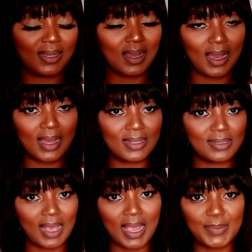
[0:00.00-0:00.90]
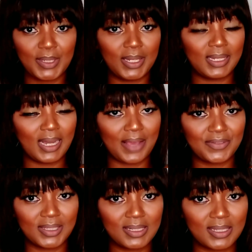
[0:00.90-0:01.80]
Guys, I absolutely
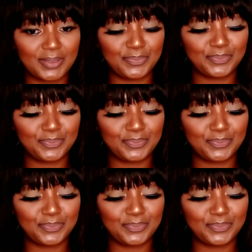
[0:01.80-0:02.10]
love this.